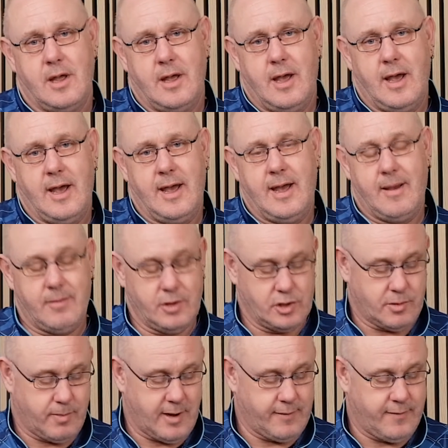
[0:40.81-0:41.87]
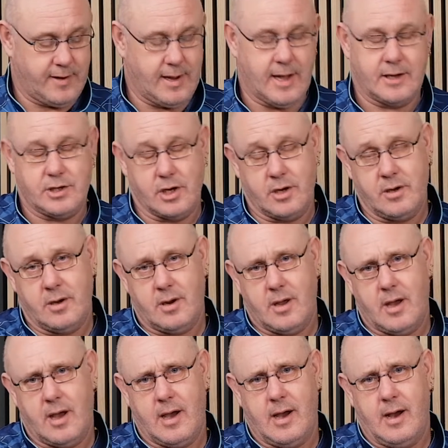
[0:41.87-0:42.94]
I used to play for the Edgerton,
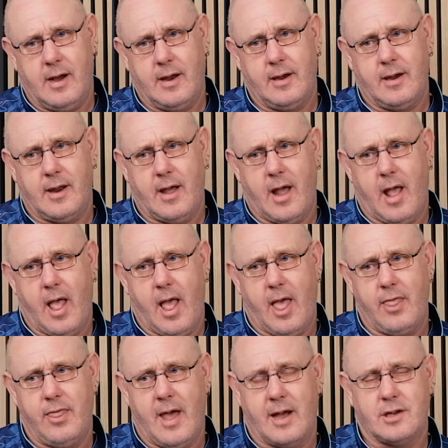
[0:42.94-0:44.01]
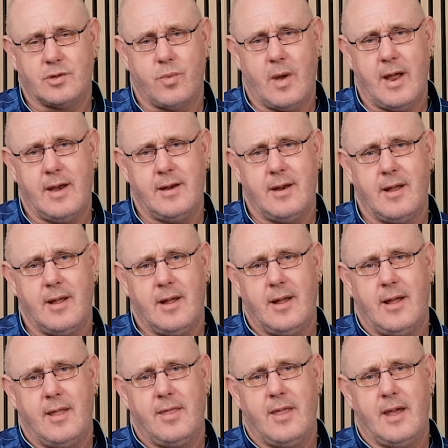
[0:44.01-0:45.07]
and that's when
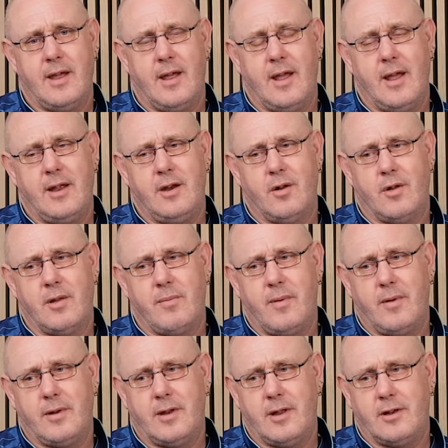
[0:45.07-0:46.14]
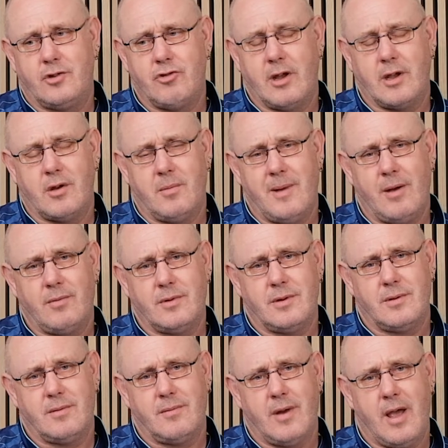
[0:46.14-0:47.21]
the drink come out.
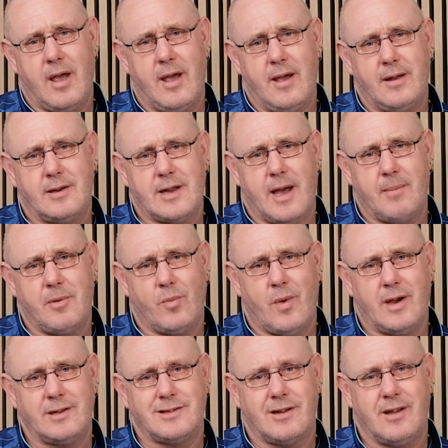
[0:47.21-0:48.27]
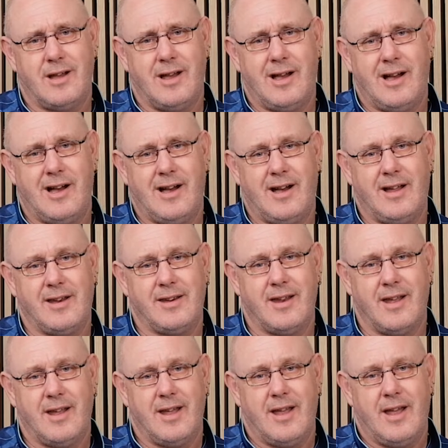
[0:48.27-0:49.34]
Diamond White, and
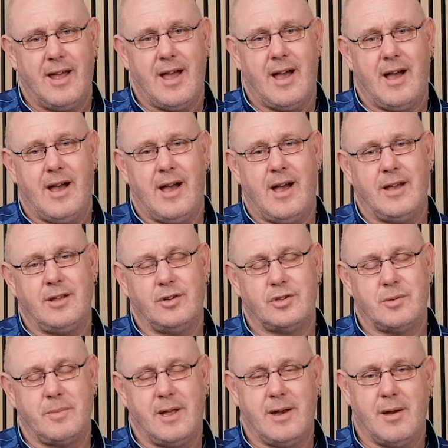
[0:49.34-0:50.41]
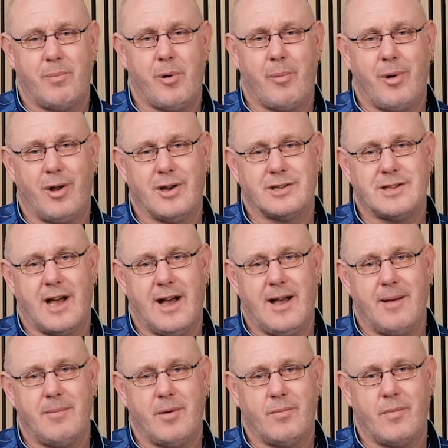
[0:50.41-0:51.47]
I used to be in the pub all the
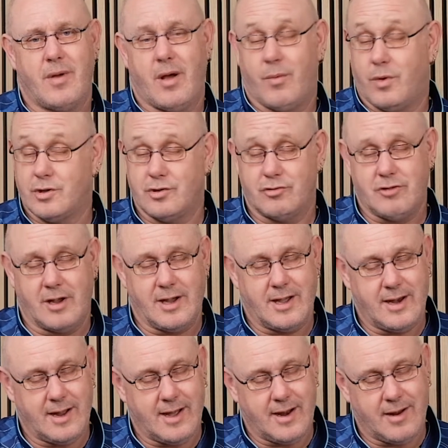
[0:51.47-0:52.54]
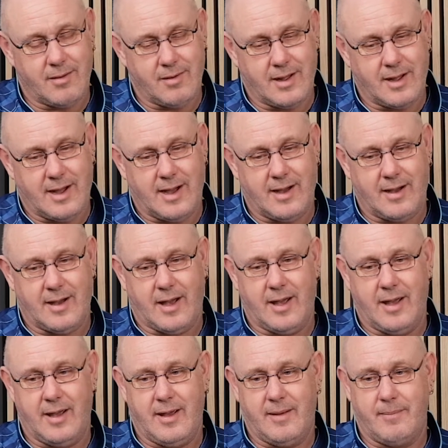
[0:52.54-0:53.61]
time, and I wasn't drinking it, I don't like
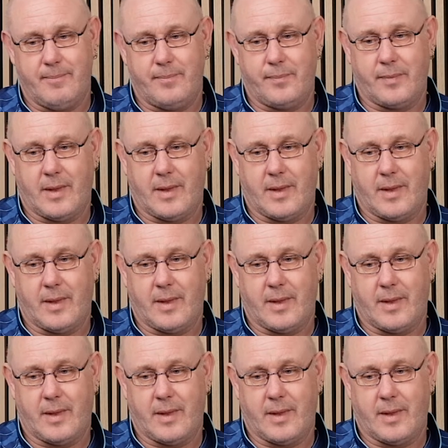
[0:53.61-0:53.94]
that.